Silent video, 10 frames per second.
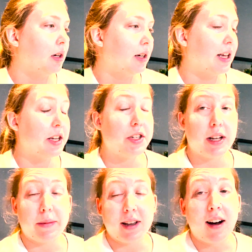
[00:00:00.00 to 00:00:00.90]
King should
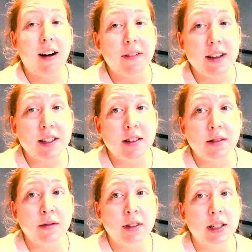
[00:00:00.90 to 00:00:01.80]
get me coffee
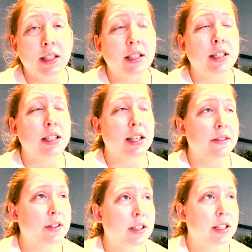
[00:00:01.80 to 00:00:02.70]
soon,
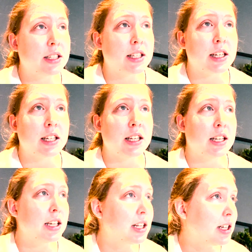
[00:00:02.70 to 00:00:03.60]
thankfully, because I
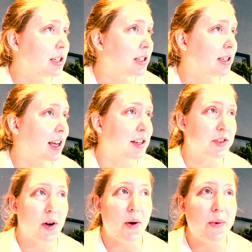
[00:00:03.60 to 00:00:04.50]
need it as
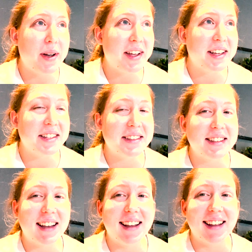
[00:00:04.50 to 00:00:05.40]
always.
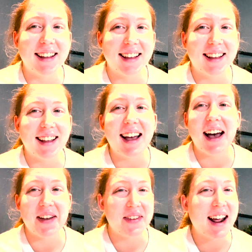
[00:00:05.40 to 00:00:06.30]

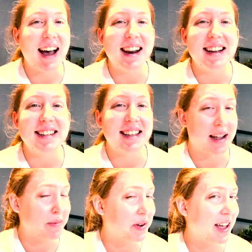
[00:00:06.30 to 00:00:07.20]
I'm an addict and
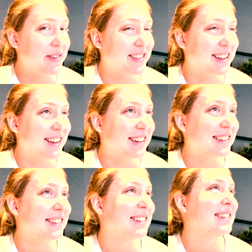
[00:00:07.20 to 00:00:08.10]
I'm okay with it.
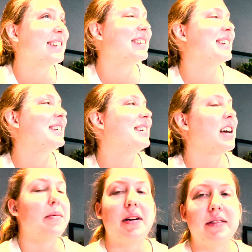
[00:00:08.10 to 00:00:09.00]

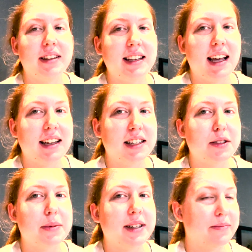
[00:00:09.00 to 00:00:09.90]
I'm not really an
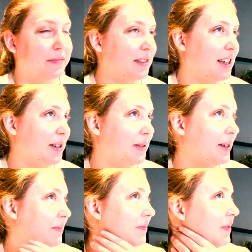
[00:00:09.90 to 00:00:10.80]
addict, but anyway.
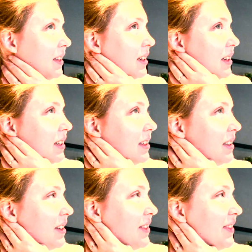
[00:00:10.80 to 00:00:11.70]

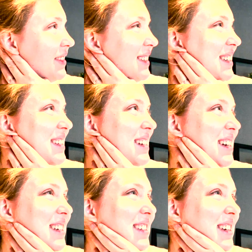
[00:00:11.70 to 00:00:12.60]
So this is
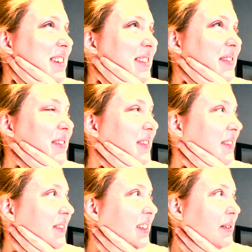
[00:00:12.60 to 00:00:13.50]
nice. I've
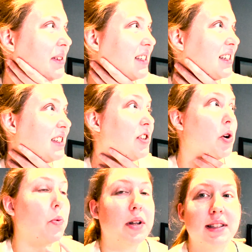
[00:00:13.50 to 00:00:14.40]
really missed this.
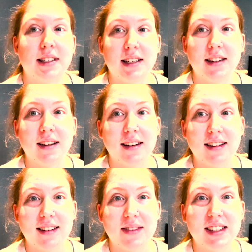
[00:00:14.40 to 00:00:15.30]
No one's in here,
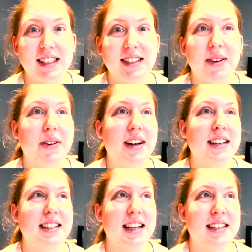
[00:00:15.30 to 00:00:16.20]
which is so
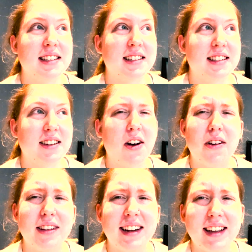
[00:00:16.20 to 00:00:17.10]
great. Today's a
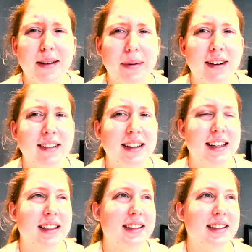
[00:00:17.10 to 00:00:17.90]
holiday, apparently.